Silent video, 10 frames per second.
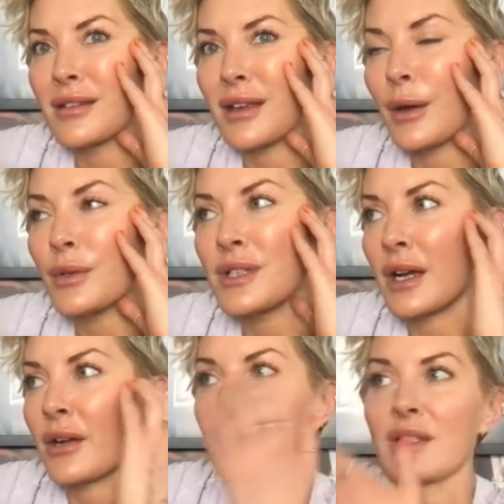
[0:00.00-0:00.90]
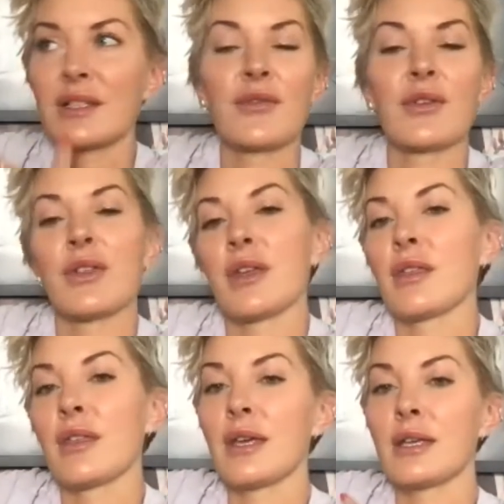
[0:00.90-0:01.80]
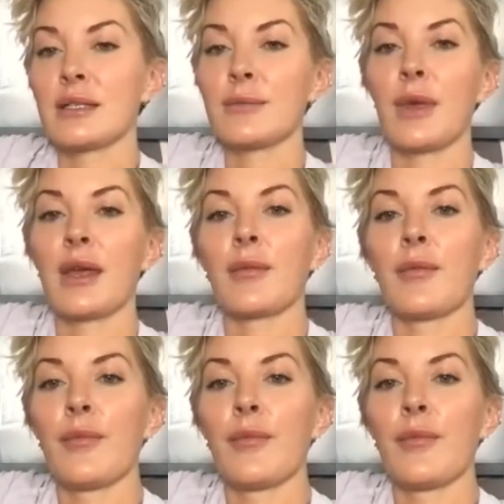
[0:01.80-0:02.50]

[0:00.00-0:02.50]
I will sacrifice everything that is me